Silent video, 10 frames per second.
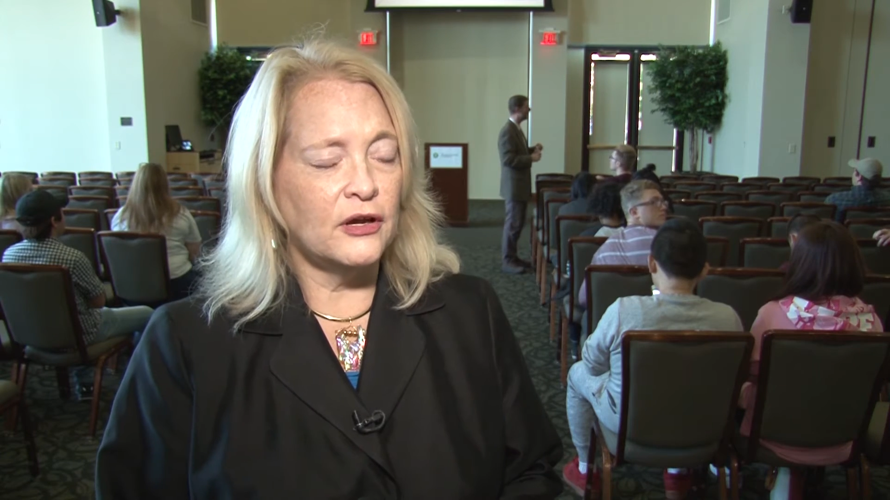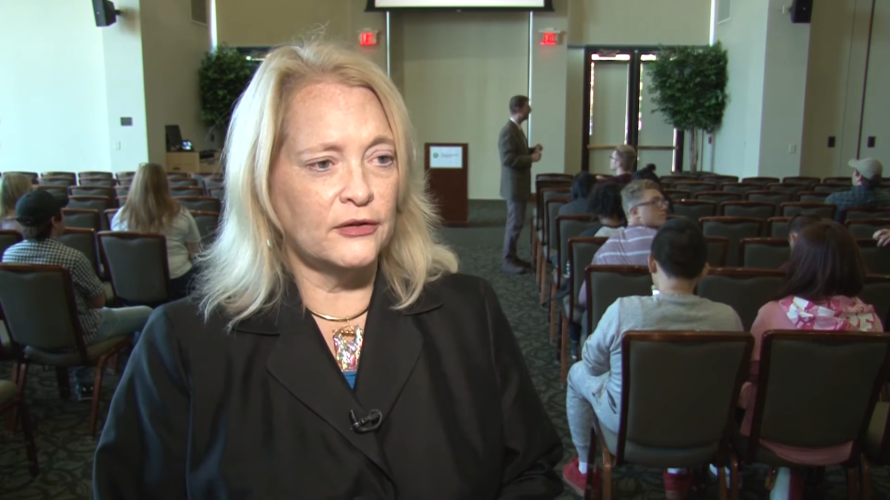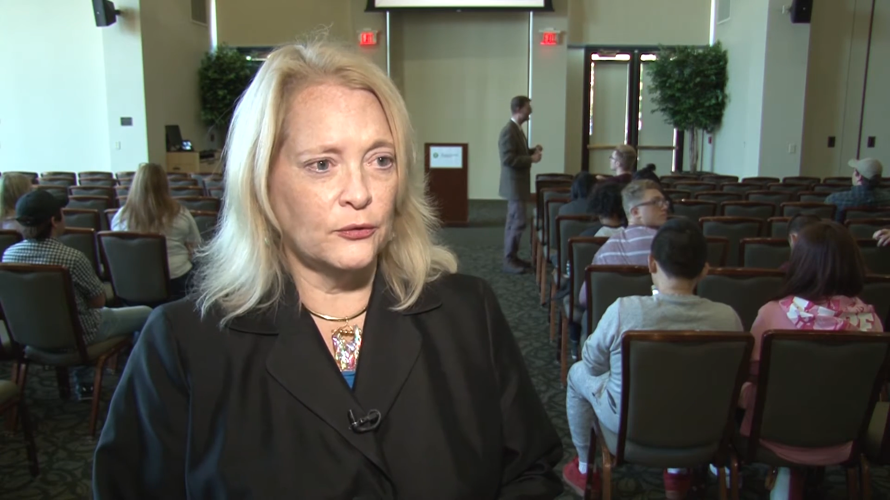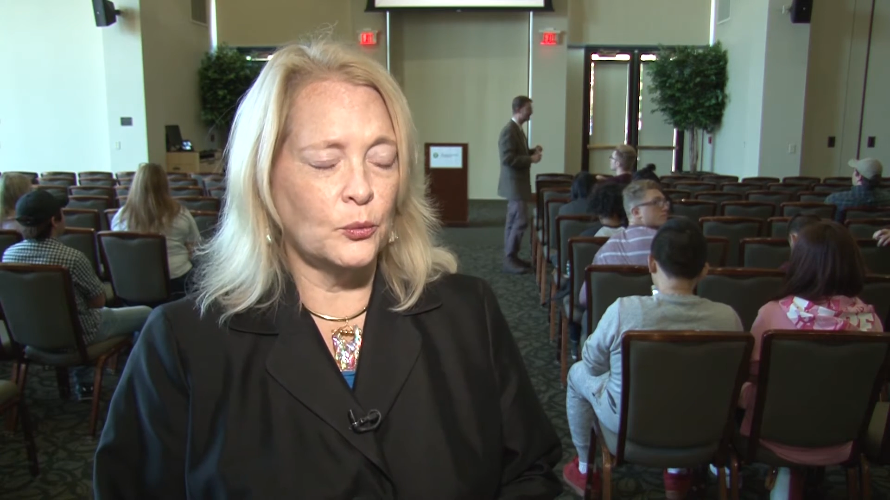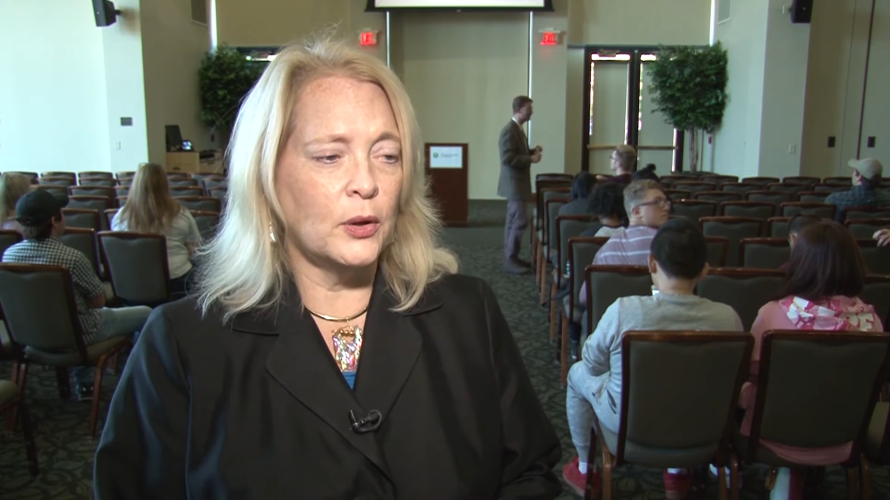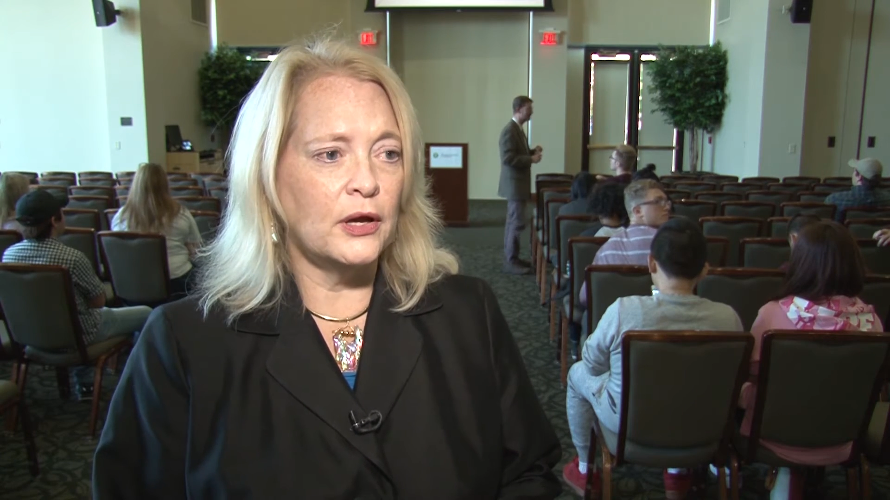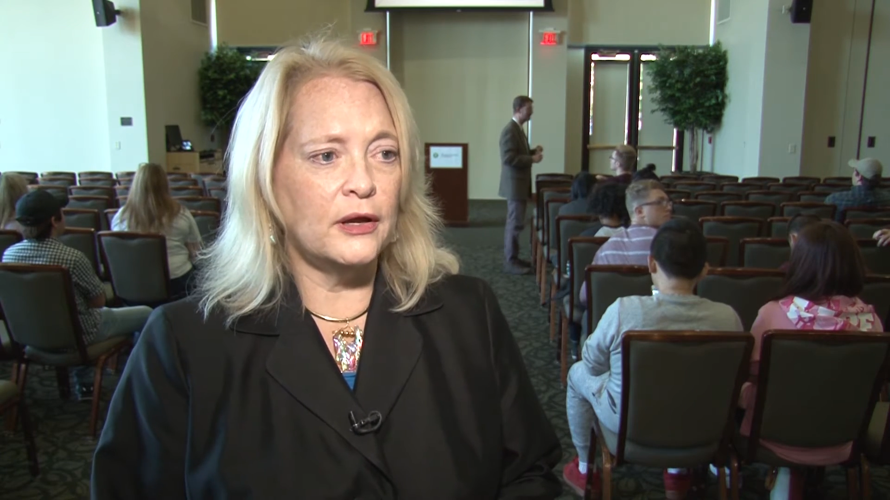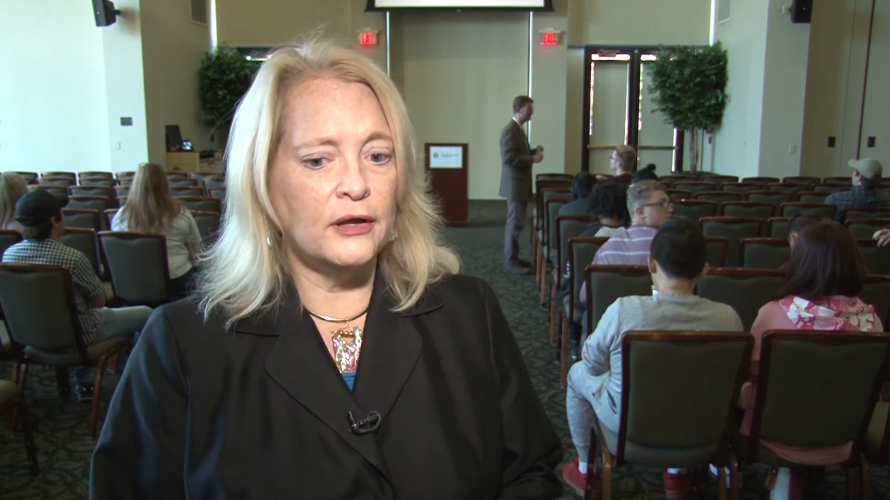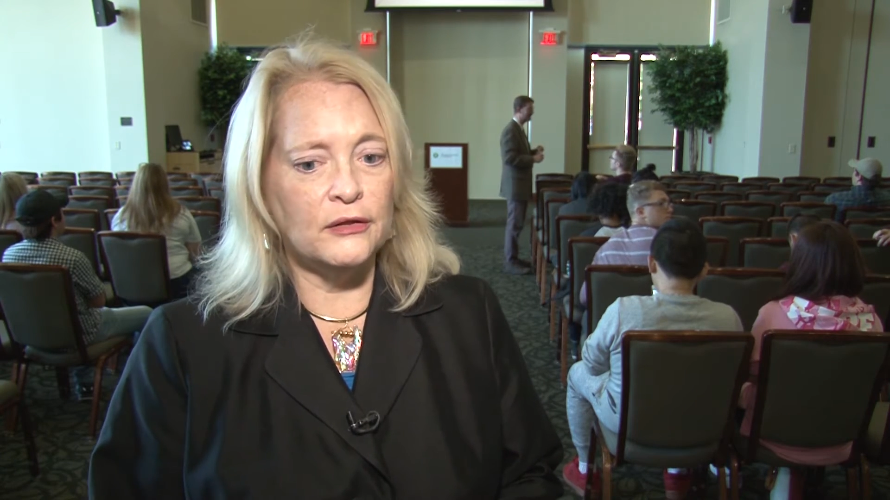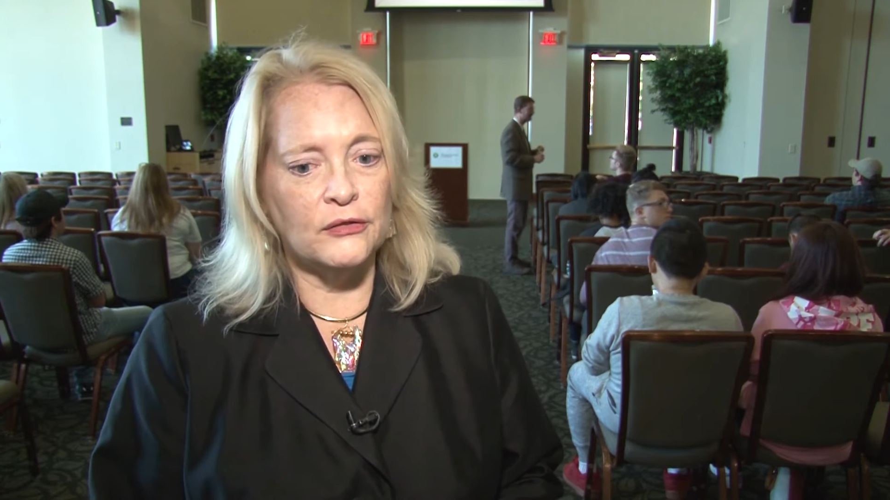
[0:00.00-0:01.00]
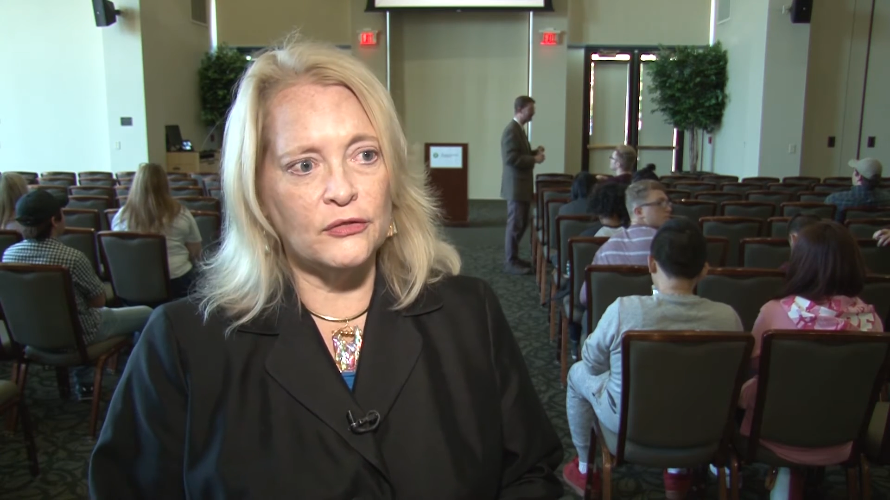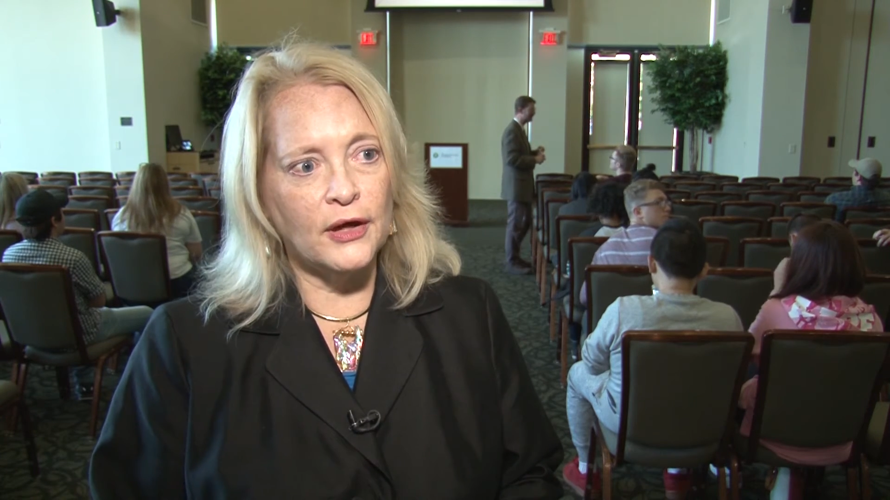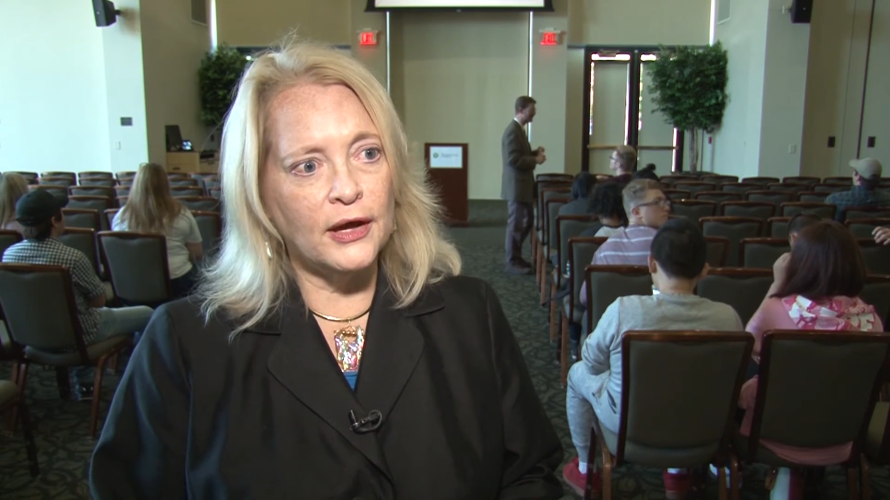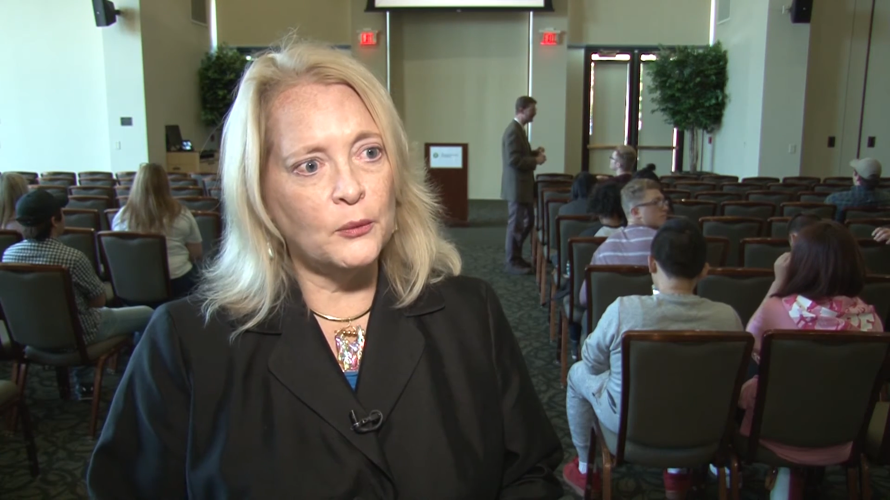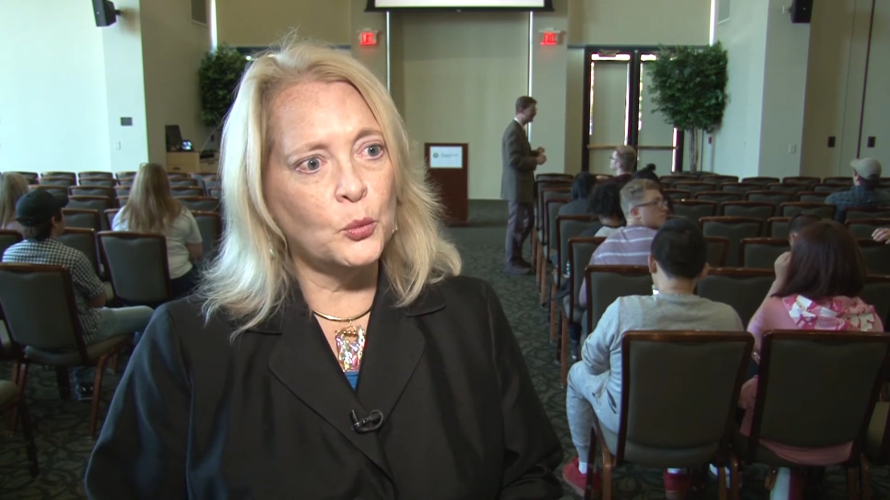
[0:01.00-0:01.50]
and the way
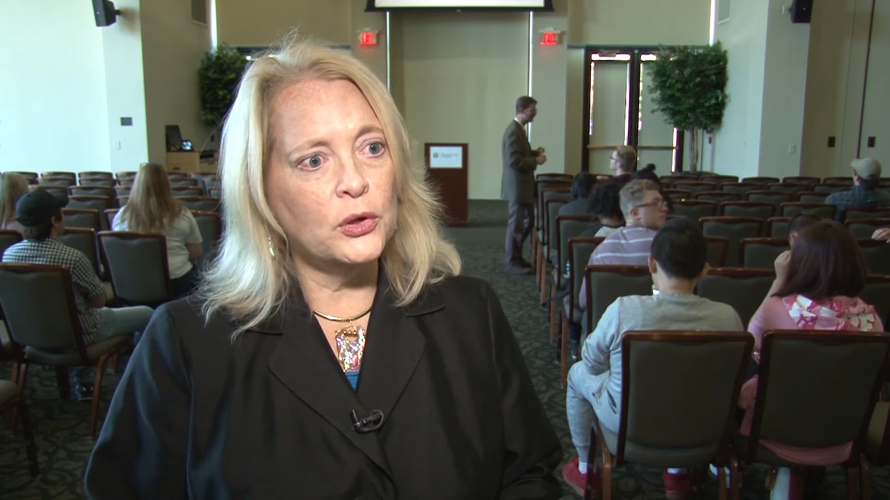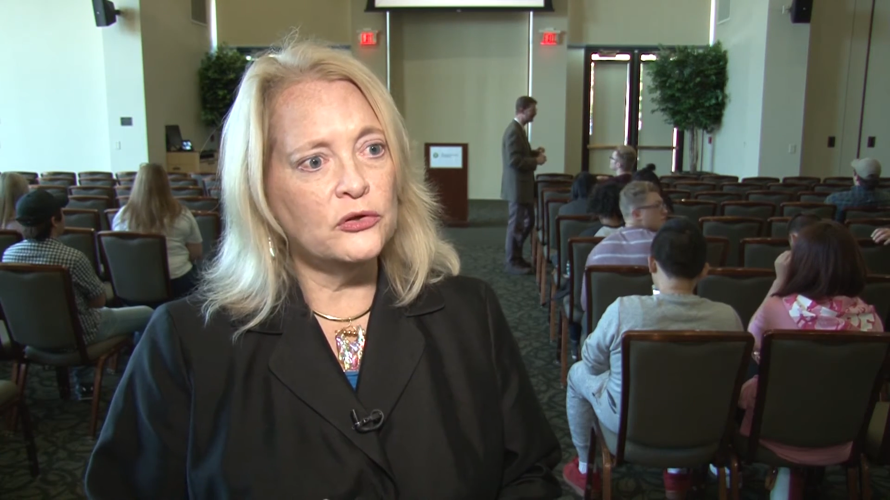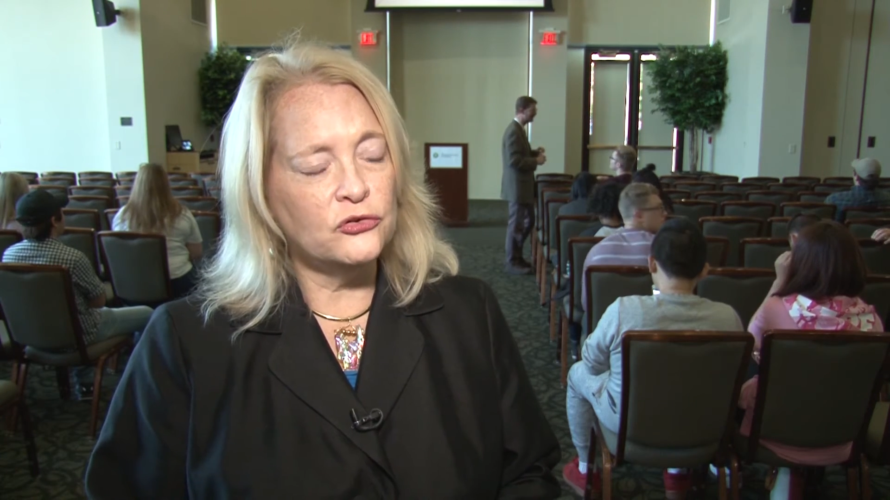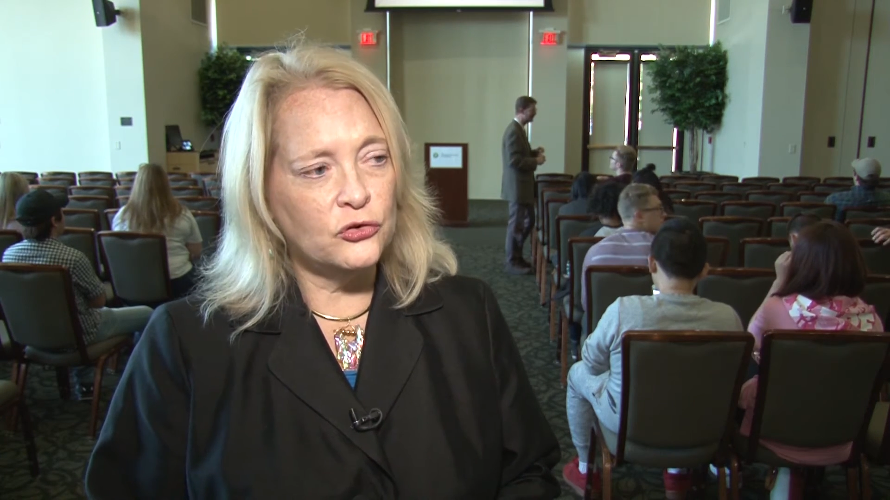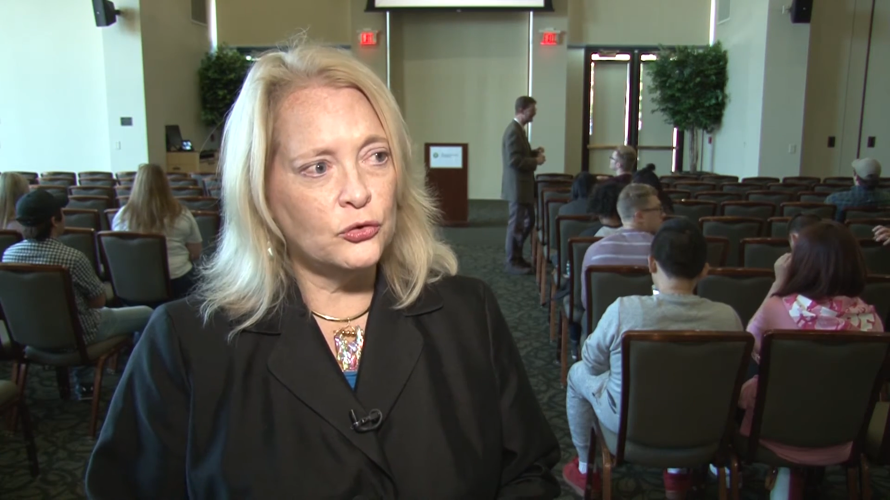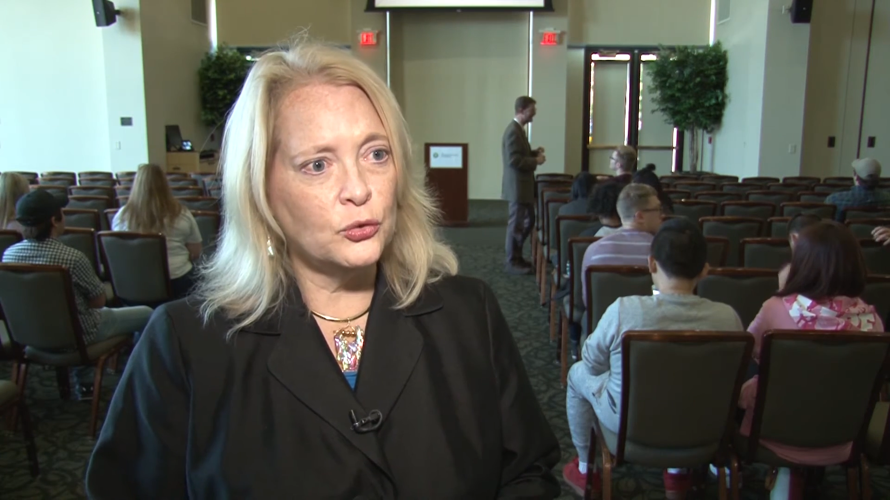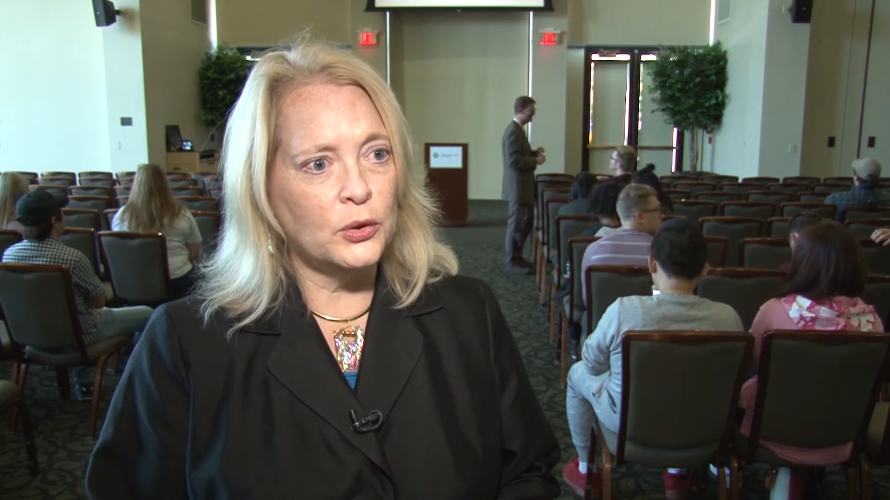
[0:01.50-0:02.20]
that we do,